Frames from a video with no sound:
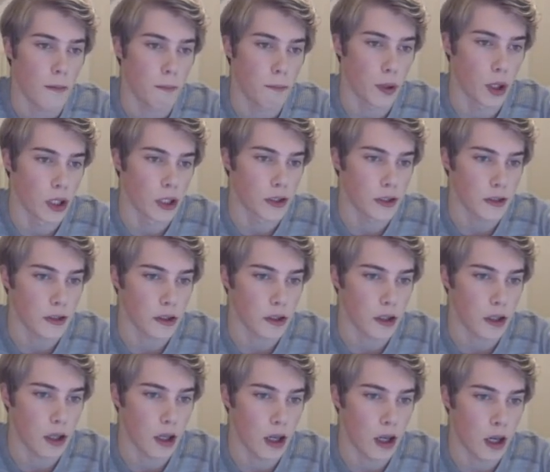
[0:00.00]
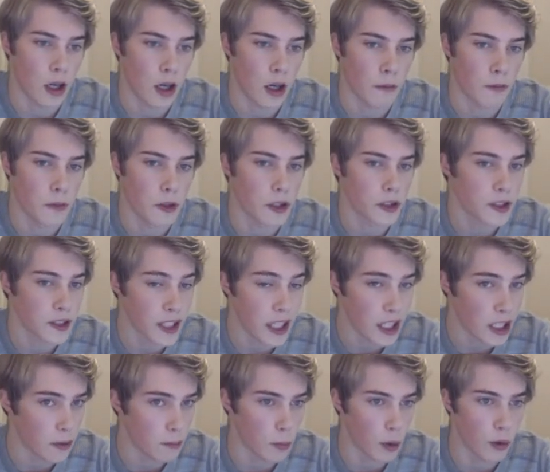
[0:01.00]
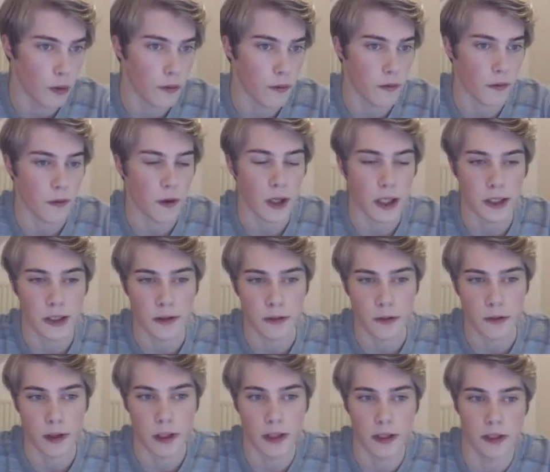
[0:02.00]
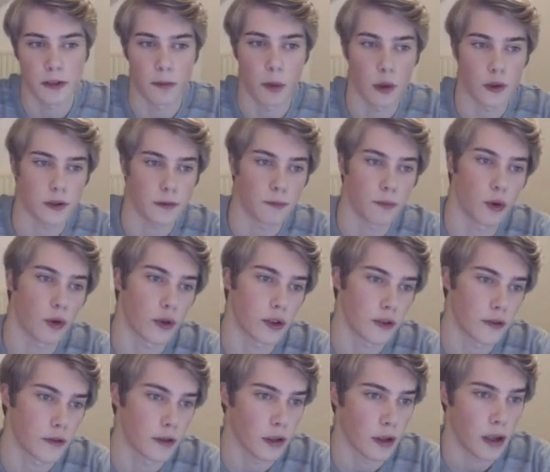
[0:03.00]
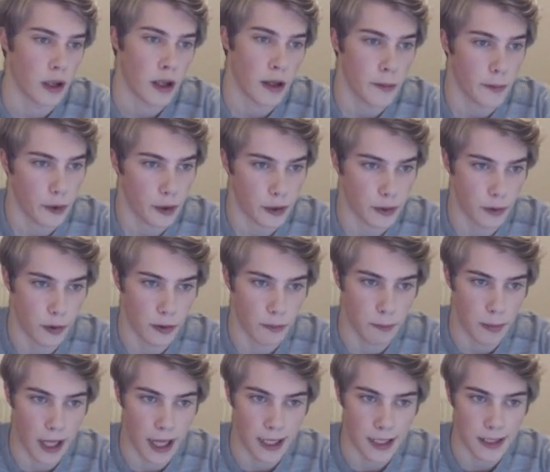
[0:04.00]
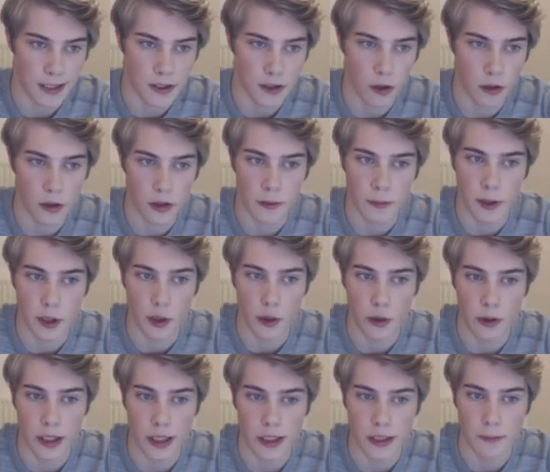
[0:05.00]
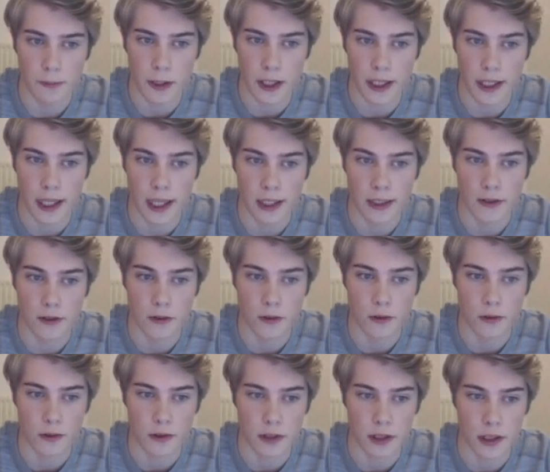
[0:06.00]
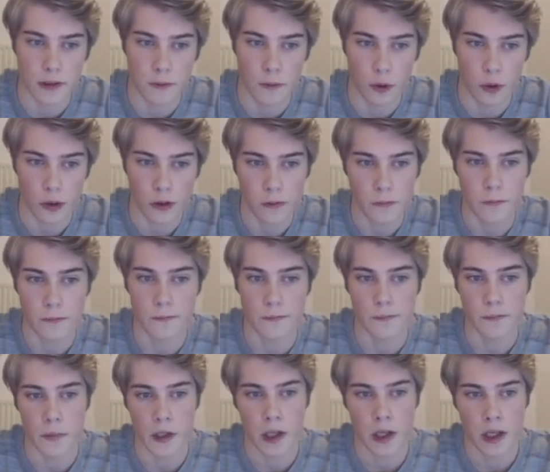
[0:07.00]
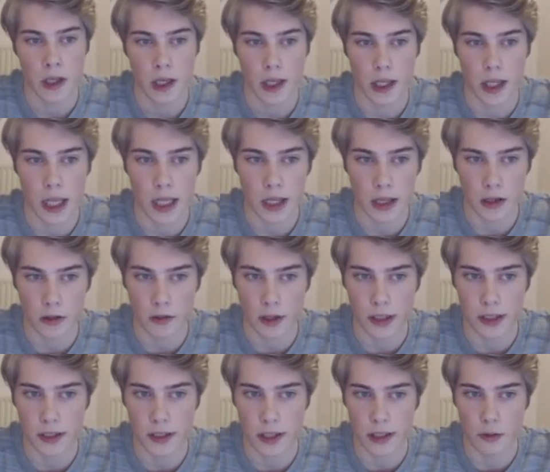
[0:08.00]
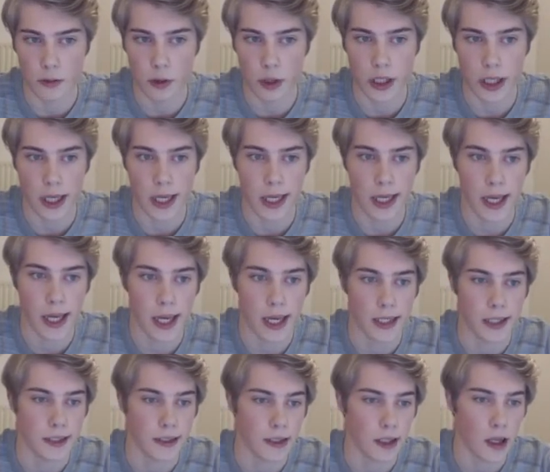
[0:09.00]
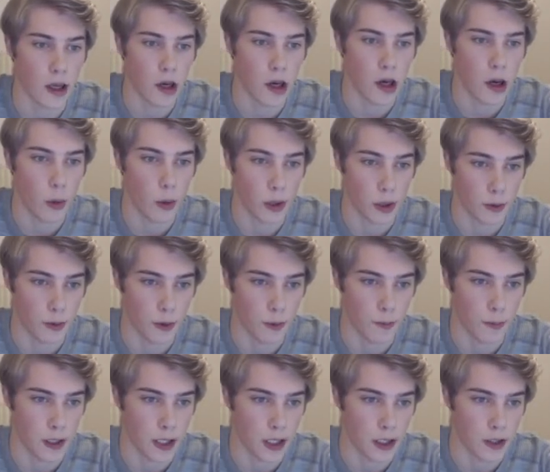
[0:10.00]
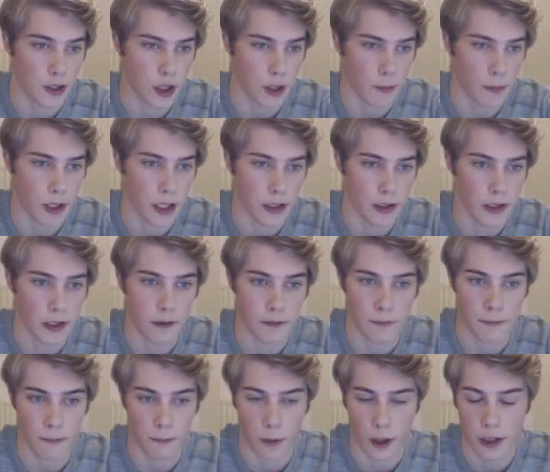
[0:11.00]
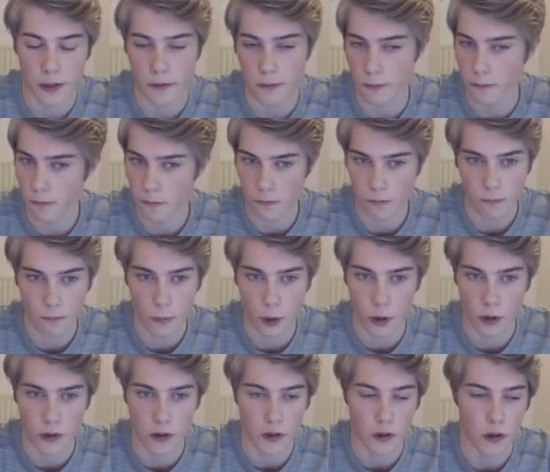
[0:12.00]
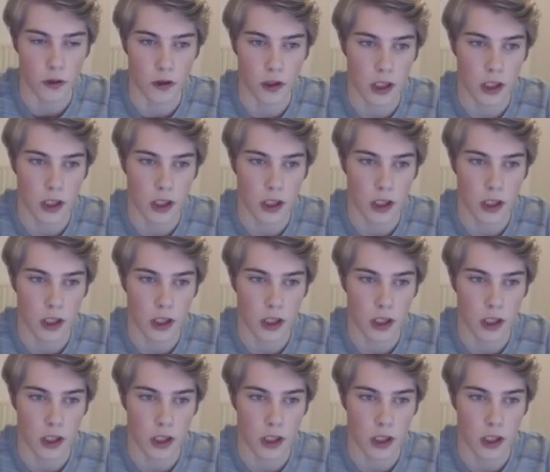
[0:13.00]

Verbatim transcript: But um, the second move is a, is the most important because what Black is going to be doing is play King to C4 and then threaten Rook A8, uh, which would be checkmate if White were to do